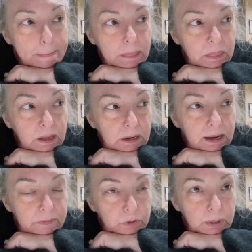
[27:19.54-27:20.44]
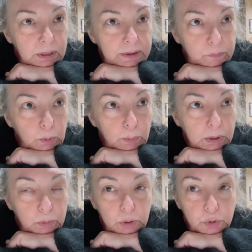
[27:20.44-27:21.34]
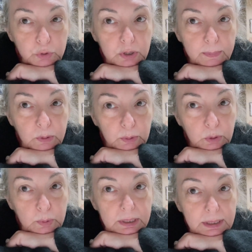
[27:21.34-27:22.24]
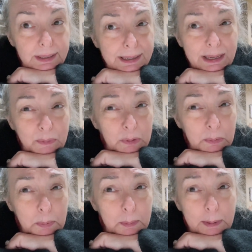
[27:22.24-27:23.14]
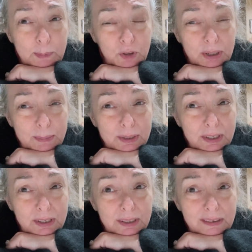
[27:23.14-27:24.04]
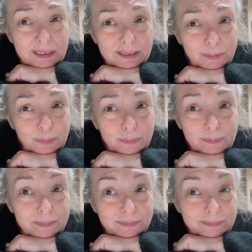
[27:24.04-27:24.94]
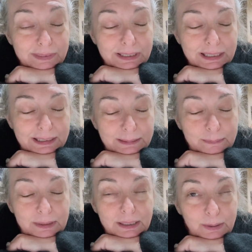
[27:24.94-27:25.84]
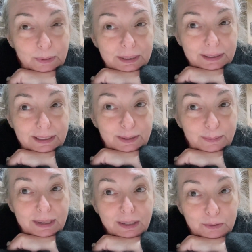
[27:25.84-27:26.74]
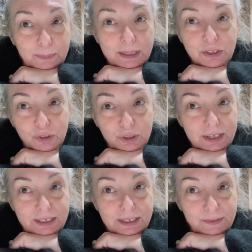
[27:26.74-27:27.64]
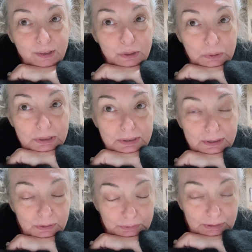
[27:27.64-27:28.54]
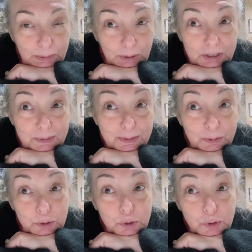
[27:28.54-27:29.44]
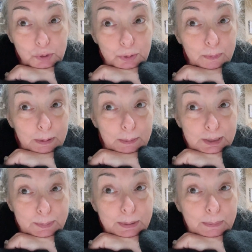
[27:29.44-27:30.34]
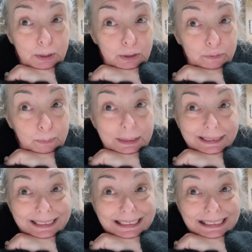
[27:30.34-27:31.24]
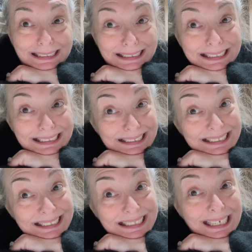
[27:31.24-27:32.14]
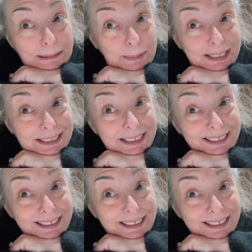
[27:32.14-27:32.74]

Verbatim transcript: then after he left, we went grocery shopping real quick and I came home and put my pajamas on and yeah, anyway, he nailed my shirt. I didn't even notice. So I walked around the grocery store with baby spit up all over me. Yay me.